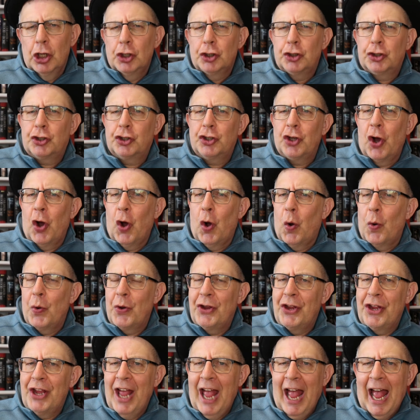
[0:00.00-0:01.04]
So
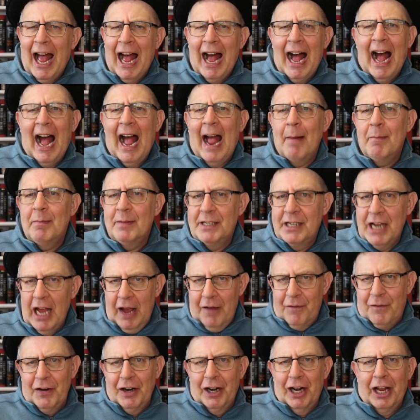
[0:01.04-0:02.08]
yeah, I'm
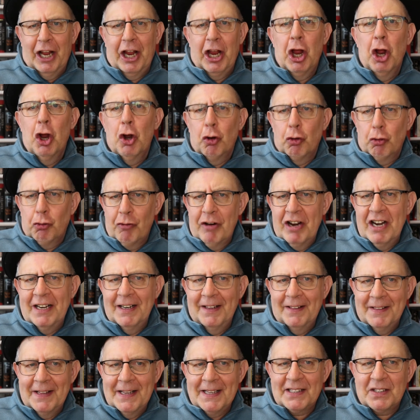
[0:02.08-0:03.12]
definitely
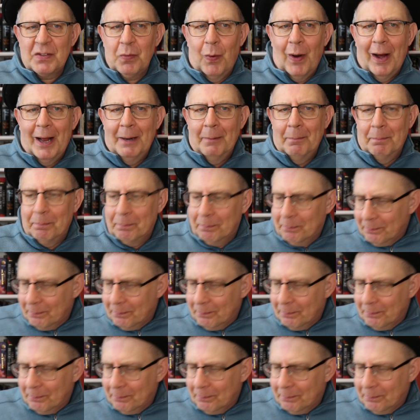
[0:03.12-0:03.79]
reading this one.